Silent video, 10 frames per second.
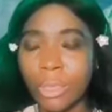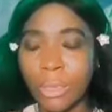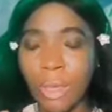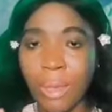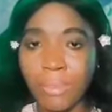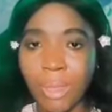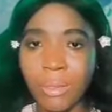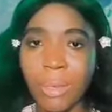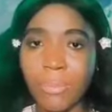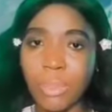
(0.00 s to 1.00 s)
tell
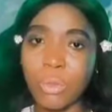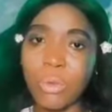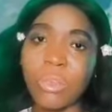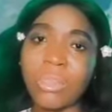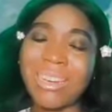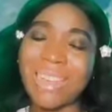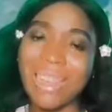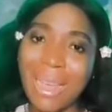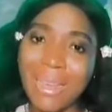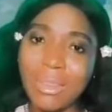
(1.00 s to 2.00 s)
them a story, then
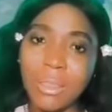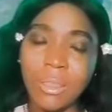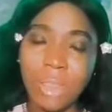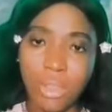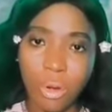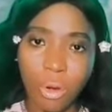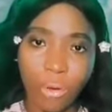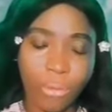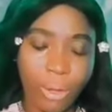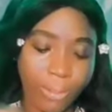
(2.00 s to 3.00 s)
end it in your
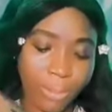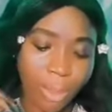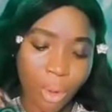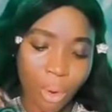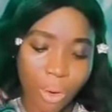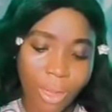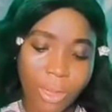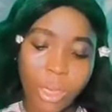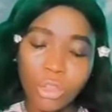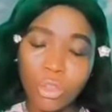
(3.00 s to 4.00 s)
offer.
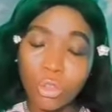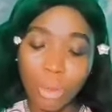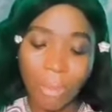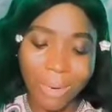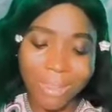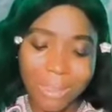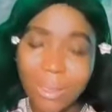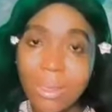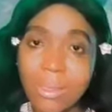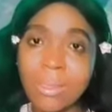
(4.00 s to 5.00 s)
Okay, so number
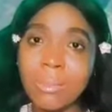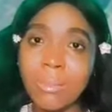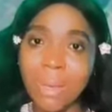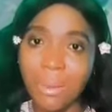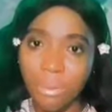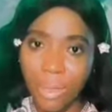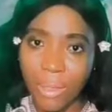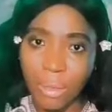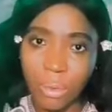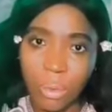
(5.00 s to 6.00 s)
6 is
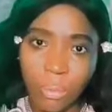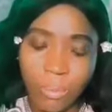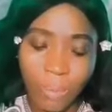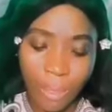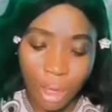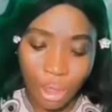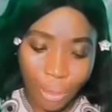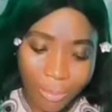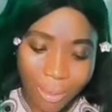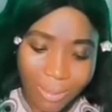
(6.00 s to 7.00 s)
manifesto.
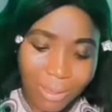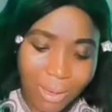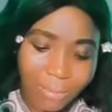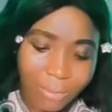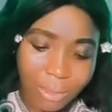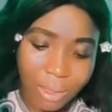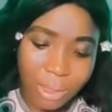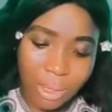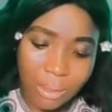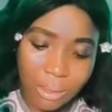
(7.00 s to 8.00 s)
Number 7
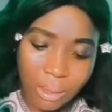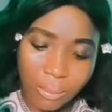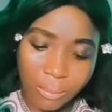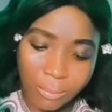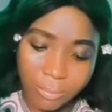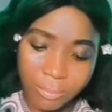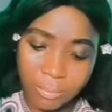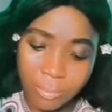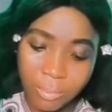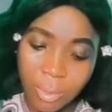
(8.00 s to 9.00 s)
is
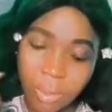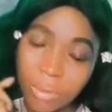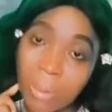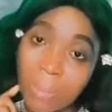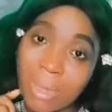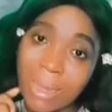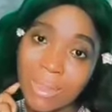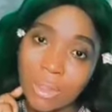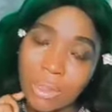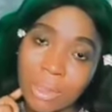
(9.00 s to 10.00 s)
remember I
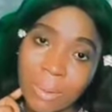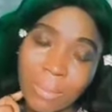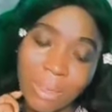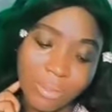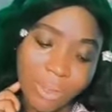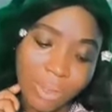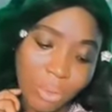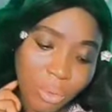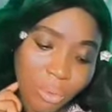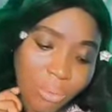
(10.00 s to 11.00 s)
talked about
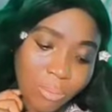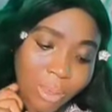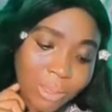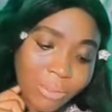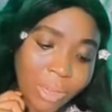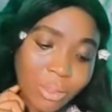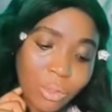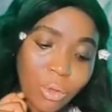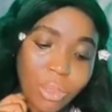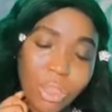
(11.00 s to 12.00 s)
manifesto.
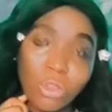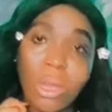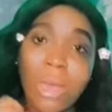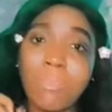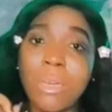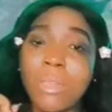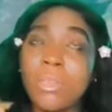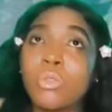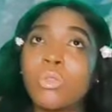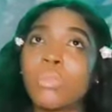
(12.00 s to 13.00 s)
Manifesto is your ability
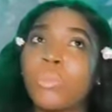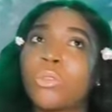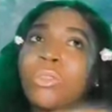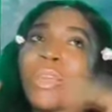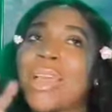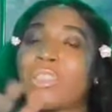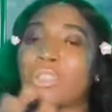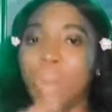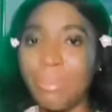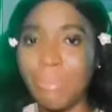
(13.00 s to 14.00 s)
to speak to the
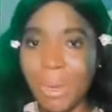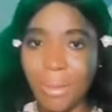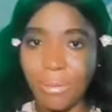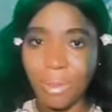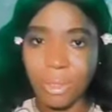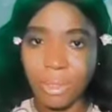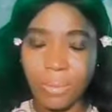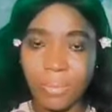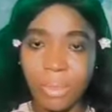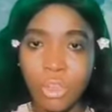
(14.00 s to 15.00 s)
extra benefits,
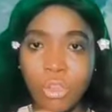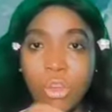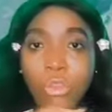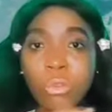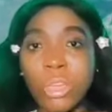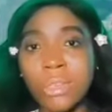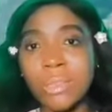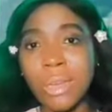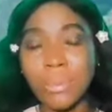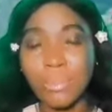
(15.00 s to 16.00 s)
your unique
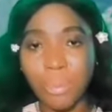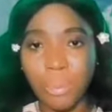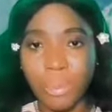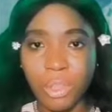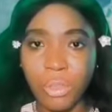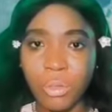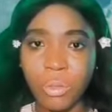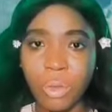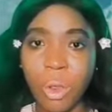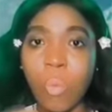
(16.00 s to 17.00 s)
selling proposition,
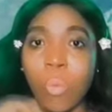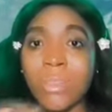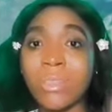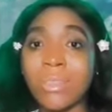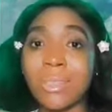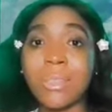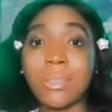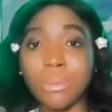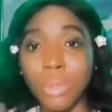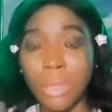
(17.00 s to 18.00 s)
what is in it
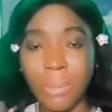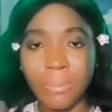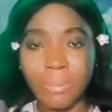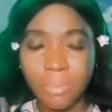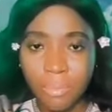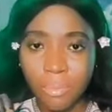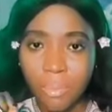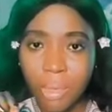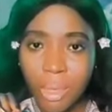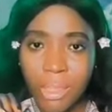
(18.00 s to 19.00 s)
for them.
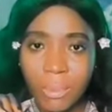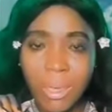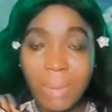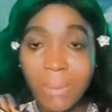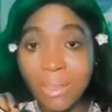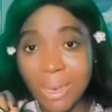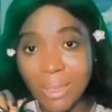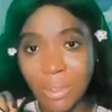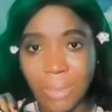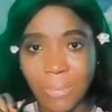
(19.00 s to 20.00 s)
Speak about the
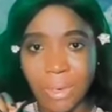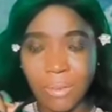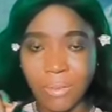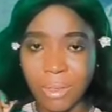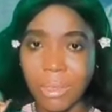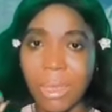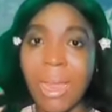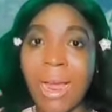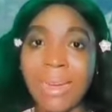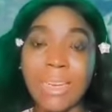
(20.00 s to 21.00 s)
extra benefits
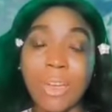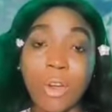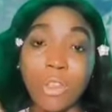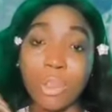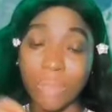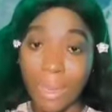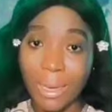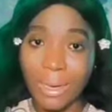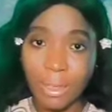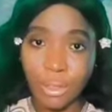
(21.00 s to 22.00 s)
and the cost of their
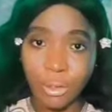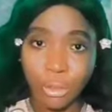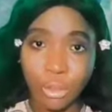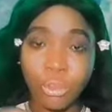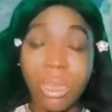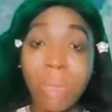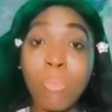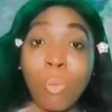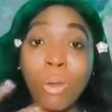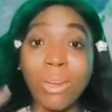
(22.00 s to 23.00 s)
inaction. Show them
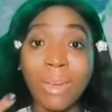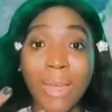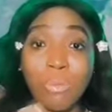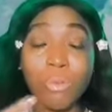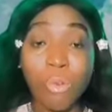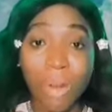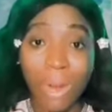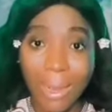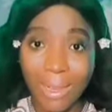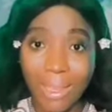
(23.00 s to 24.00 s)
what life will look
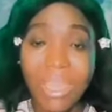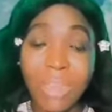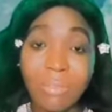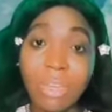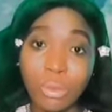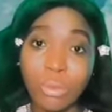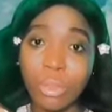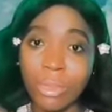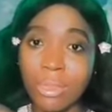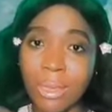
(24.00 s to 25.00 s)
like if they do
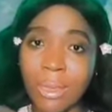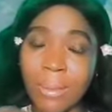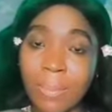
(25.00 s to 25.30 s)
not take